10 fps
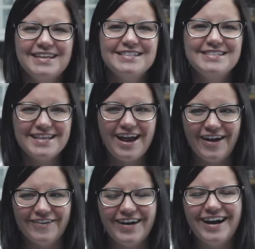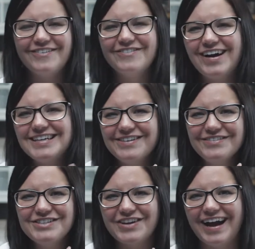So why don't
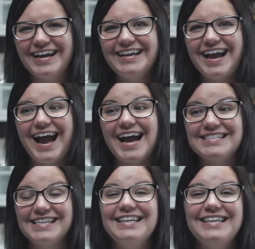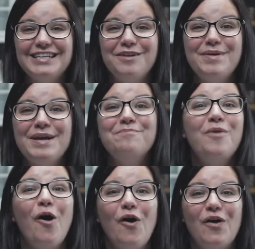we try adding a little bit
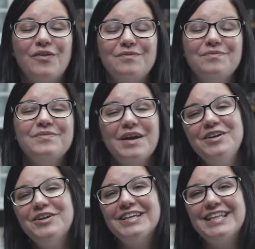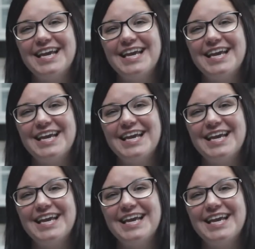more? Have a look at